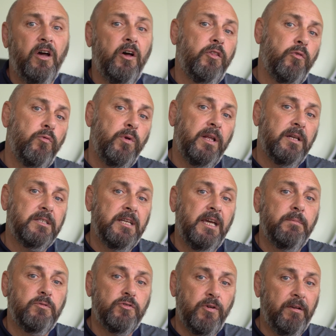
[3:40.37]
are the
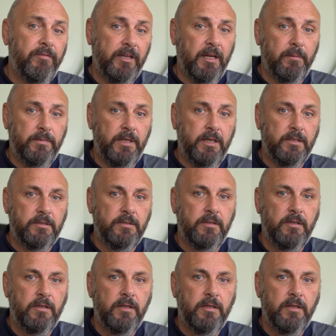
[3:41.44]
real-time traffic updates.